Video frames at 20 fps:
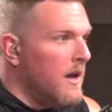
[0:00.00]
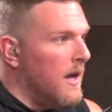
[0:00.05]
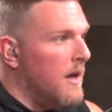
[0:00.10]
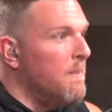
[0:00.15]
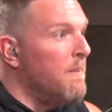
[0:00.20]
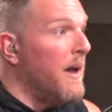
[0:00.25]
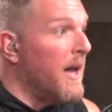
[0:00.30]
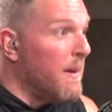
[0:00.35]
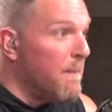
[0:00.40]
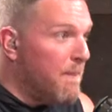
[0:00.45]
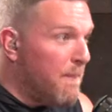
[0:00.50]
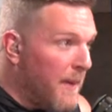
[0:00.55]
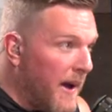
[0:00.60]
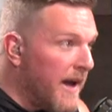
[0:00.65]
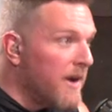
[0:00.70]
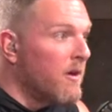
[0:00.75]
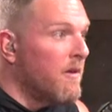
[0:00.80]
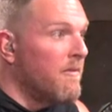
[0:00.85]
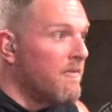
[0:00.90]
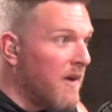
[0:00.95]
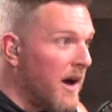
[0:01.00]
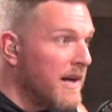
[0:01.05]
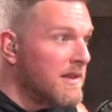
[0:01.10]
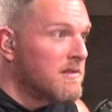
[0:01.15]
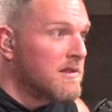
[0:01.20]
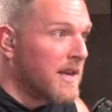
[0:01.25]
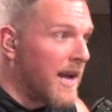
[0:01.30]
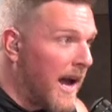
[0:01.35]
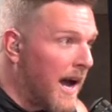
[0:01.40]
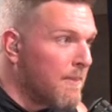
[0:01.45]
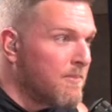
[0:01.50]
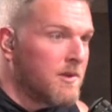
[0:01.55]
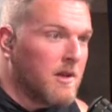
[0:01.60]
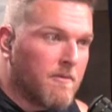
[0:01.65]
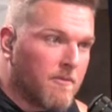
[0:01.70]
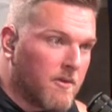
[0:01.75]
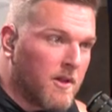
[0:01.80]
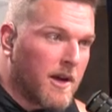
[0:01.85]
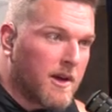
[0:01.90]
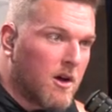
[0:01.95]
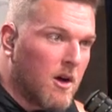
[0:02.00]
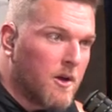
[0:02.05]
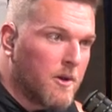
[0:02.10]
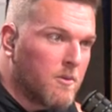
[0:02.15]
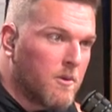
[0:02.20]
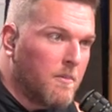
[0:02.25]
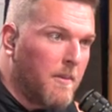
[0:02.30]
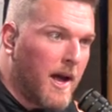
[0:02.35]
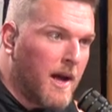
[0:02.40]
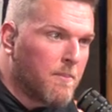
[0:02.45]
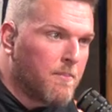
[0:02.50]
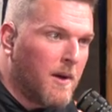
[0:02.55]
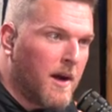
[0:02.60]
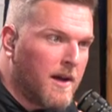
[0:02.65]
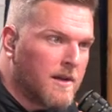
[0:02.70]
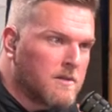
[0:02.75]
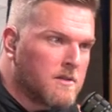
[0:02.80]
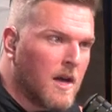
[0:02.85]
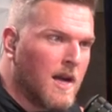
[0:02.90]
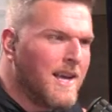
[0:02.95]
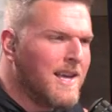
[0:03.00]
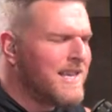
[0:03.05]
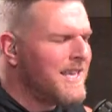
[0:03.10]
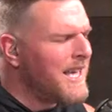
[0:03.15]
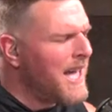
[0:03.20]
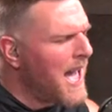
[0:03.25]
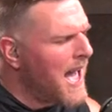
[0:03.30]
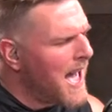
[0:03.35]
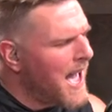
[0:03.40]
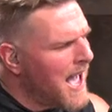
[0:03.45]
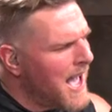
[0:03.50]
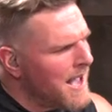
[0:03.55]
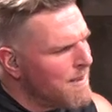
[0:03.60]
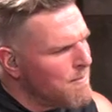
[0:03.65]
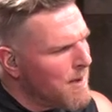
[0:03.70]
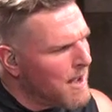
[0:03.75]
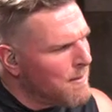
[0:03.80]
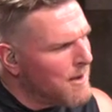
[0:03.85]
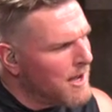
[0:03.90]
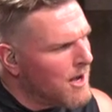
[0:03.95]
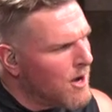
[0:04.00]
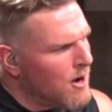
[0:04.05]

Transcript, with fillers: and be a better vice captain for that Collingwood Magpies? Yeah, maybe he